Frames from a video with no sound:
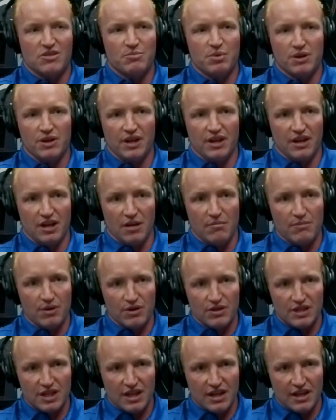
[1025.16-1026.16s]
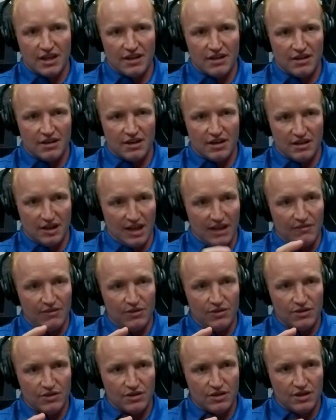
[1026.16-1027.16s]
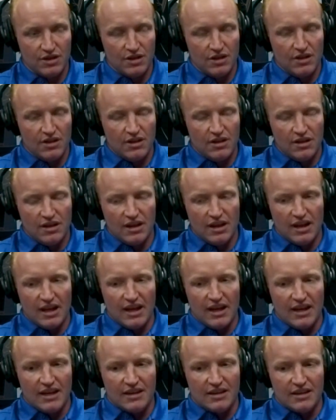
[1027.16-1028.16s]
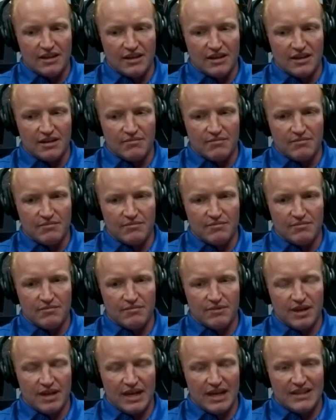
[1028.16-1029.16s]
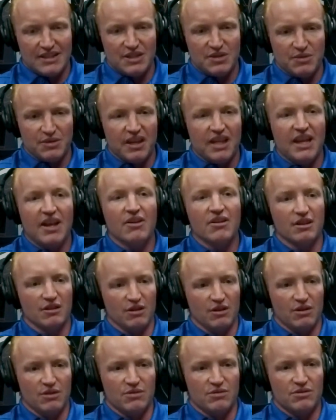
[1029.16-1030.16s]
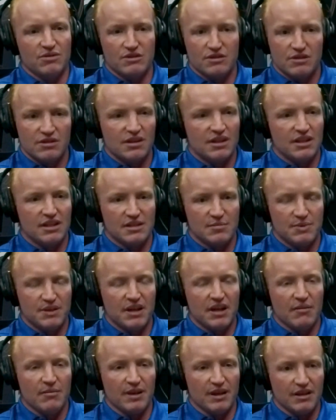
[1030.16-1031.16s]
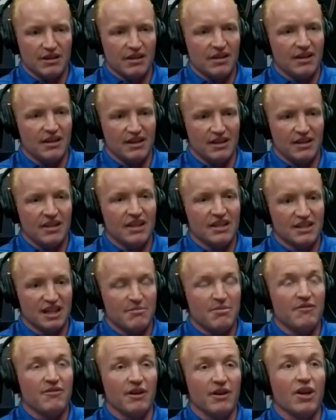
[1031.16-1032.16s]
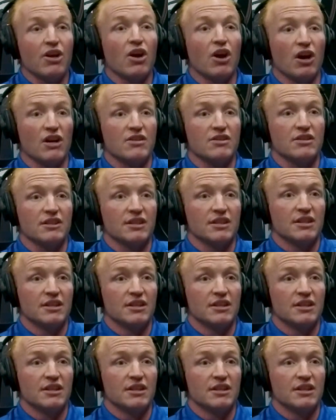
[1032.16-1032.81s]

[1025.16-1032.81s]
putting numbers on it, on levels, and to adhere to those, it's going to be very costly.